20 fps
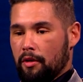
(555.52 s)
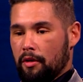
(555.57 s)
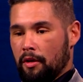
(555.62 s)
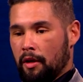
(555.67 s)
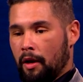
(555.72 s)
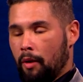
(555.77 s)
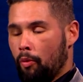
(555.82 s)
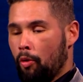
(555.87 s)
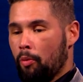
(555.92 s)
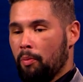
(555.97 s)

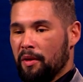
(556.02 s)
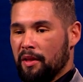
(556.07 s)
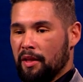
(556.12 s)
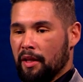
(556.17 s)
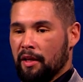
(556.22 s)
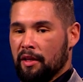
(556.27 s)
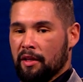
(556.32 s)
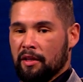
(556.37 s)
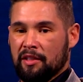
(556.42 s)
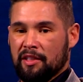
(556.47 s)
I won't be
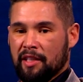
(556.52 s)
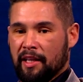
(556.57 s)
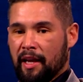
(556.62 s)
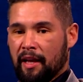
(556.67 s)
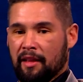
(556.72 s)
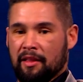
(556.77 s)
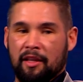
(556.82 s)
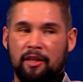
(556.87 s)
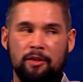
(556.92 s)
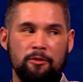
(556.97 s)
thinking to
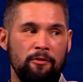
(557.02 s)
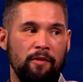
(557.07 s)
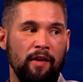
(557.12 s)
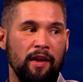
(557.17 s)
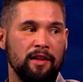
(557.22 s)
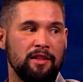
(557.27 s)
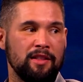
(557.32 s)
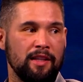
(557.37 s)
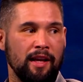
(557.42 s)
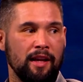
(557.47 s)
get this
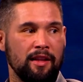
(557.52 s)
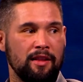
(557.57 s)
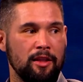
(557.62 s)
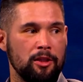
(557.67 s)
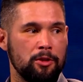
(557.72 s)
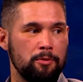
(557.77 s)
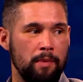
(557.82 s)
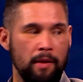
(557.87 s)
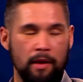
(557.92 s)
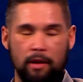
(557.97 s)
fight, to get
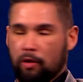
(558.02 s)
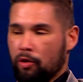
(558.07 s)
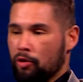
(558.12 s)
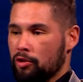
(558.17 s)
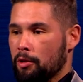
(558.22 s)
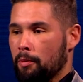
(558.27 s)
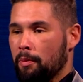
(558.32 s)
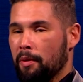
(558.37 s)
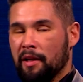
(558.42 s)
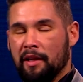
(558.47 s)
this bill, or
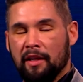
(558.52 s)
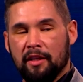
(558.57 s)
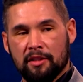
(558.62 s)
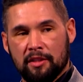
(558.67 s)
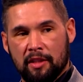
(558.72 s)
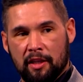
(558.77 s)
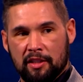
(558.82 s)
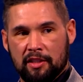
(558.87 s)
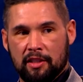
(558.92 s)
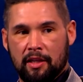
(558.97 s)
to please
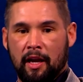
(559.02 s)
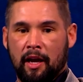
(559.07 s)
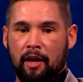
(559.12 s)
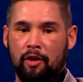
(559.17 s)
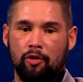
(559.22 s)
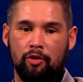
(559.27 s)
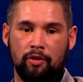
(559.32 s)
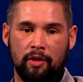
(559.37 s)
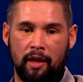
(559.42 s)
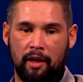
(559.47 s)
this guy
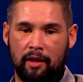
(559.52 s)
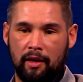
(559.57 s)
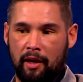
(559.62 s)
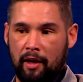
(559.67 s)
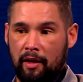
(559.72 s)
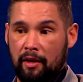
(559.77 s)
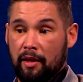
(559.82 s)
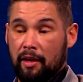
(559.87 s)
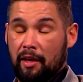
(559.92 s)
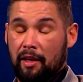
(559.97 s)
or that
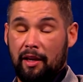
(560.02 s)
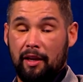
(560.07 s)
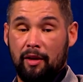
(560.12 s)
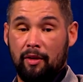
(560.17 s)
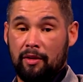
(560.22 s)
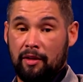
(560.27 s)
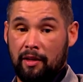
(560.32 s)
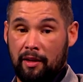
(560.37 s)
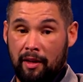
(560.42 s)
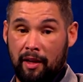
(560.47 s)
guy.
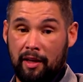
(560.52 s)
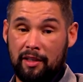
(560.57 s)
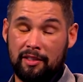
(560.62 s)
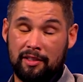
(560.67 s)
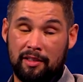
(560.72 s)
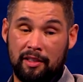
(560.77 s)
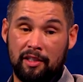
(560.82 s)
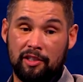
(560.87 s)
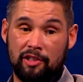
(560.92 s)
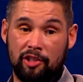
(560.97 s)
The
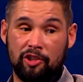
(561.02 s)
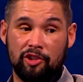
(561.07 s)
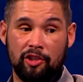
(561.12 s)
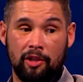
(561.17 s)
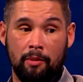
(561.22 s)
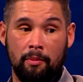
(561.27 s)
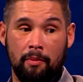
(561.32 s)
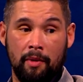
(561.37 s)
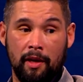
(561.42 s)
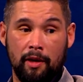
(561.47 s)
next decision
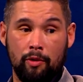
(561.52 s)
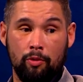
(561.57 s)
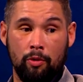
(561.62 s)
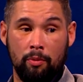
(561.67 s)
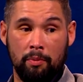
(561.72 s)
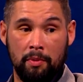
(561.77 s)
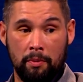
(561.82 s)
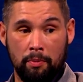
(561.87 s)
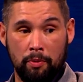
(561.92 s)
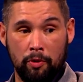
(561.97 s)
I make will
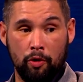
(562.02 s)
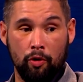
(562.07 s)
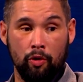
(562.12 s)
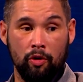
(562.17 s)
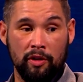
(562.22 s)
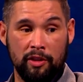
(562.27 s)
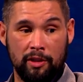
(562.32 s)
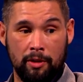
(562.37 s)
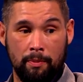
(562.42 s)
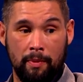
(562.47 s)
be
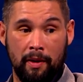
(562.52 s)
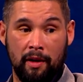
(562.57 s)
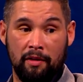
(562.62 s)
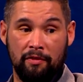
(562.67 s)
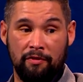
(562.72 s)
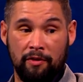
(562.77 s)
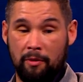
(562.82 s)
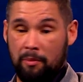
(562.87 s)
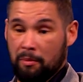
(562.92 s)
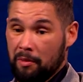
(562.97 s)
purely to
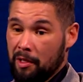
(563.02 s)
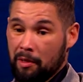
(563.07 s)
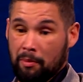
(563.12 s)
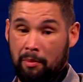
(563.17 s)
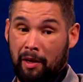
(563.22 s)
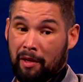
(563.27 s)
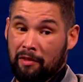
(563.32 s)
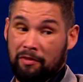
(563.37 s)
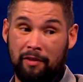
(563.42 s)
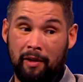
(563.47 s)
benefit me and
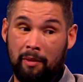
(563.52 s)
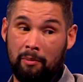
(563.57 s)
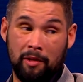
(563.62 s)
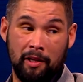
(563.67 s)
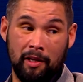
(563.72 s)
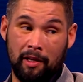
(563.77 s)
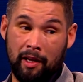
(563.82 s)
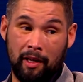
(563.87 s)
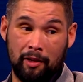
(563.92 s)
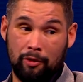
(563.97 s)
my
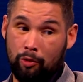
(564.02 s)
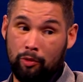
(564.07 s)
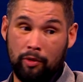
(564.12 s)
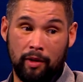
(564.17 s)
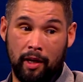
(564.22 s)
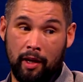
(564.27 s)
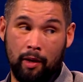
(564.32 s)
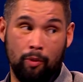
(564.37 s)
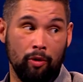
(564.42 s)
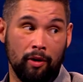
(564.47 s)
family, and I don't
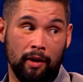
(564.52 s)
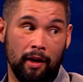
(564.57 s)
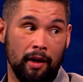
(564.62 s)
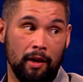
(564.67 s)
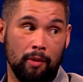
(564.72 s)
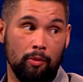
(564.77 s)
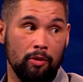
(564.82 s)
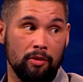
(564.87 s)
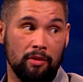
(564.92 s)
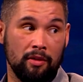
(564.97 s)
care what
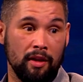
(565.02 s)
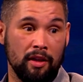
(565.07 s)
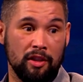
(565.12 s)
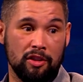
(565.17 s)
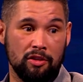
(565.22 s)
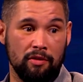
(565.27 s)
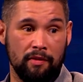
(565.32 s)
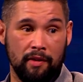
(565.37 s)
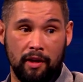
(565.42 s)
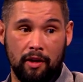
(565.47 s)
anyone
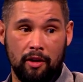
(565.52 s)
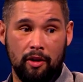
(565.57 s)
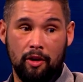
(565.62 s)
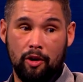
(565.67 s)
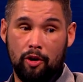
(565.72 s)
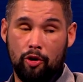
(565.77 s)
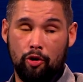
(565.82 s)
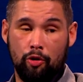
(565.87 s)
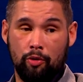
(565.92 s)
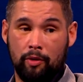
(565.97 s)
thinks of it
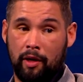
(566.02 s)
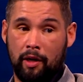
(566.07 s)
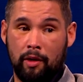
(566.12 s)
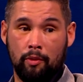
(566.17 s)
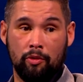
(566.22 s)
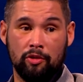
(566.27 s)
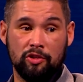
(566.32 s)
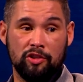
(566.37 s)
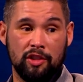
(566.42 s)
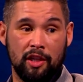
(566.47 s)
or what
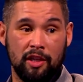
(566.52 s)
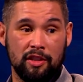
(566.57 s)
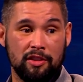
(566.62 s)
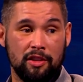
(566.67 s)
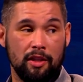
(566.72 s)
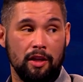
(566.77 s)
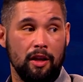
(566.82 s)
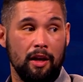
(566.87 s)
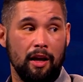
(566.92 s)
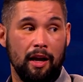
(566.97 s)
anyone
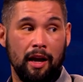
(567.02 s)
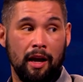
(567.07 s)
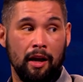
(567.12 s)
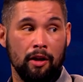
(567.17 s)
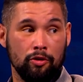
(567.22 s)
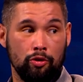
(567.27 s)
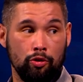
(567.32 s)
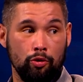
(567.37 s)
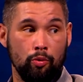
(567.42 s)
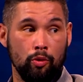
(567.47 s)
says.
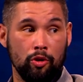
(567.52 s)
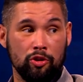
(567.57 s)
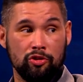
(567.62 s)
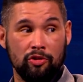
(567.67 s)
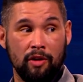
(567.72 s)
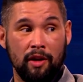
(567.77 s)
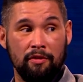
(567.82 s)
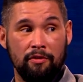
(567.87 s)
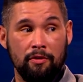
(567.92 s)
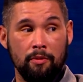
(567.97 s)
I'll do what's
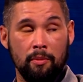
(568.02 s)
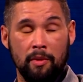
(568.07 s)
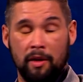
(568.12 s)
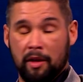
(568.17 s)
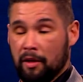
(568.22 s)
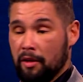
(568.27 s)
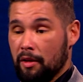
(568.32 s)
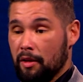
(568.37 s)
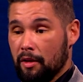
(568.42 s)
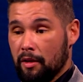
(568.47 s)
right for
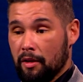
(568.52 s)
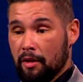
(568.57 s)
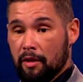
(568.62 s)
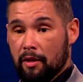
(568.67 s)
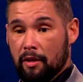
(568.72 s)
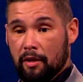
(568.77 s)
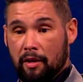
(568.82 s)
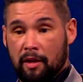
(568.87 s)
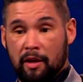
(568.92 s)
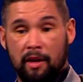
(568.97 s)
me,
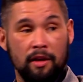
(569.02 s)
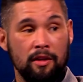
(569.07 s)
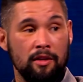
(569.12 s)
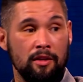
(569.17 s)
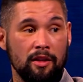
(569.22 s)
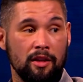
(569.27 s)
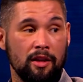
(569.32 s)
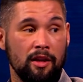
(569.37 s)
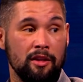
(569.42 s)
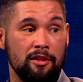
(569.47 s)
Ed
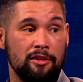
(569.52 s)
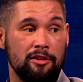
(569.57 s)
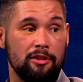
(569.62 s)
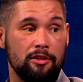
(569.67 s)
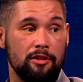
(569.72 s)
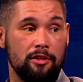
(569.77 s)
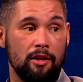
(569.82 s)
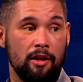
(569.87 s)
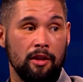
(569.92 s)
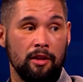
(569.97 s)
and the
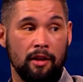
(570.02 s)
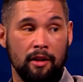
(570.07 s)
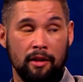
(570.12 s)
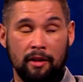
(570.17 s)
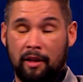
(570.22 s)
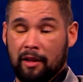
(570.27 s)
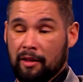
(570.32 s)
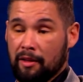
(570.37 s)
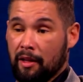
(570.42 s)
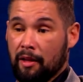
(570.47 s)
kids, and, and
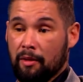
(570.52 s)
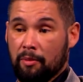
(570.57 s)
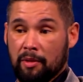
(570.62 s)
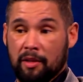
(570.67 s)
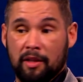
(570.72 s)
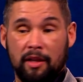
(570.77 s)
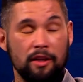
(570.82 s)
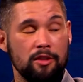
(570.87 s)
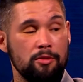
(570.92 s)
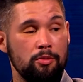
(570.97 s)
that, that'll be
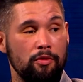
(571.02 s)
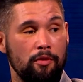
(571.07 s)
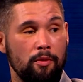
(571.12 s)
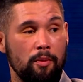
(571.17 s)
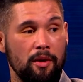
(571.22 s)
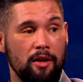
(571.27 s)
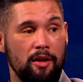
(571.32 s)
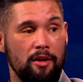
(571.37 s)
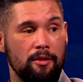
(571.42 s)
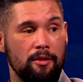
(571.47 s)
good.